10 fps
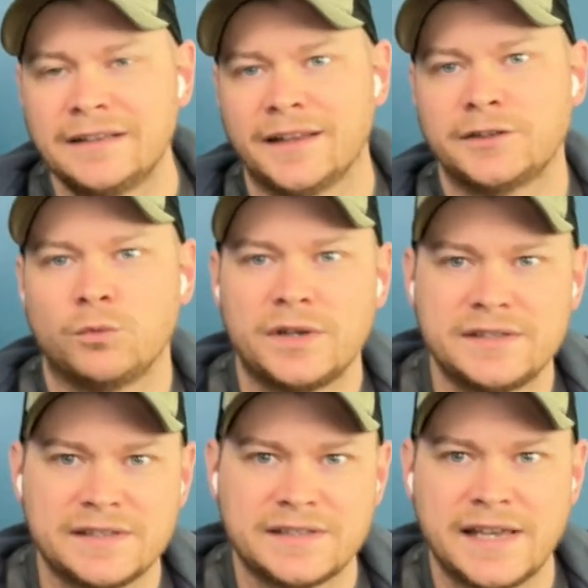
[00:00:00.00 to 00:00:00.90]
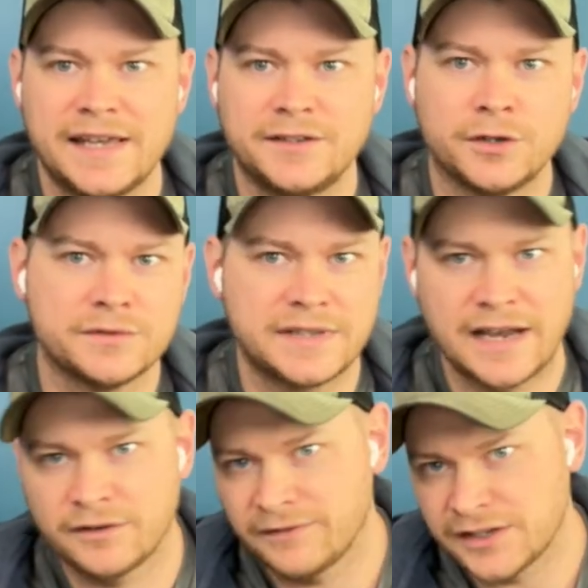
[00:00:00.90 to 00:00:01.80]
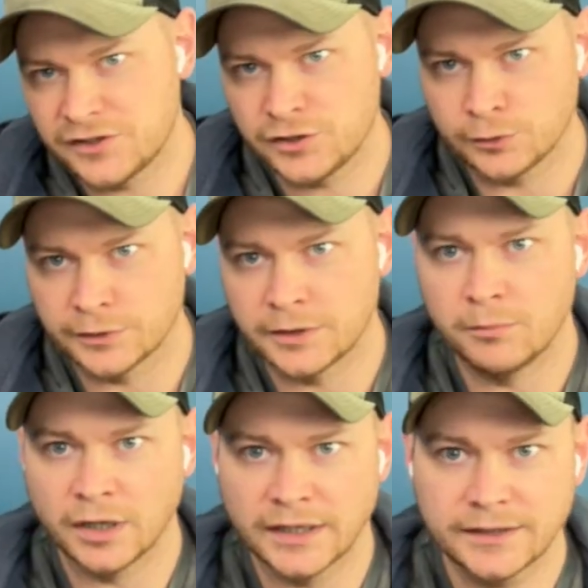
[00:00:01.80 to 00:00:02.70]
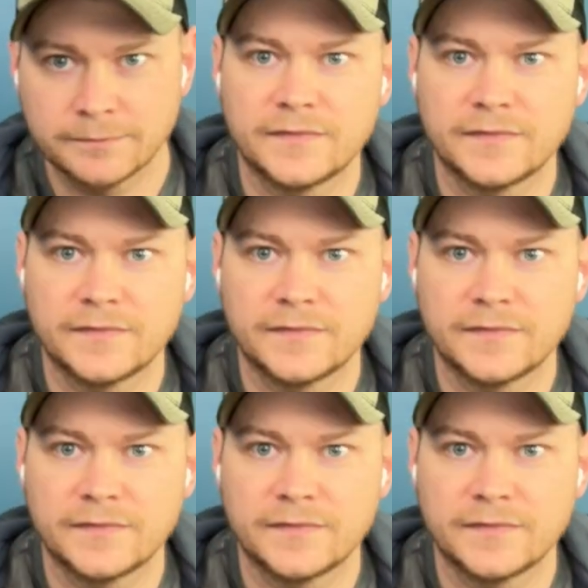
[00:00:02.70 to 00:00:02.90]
like the ones that say, don't sacrifice children to Moloch,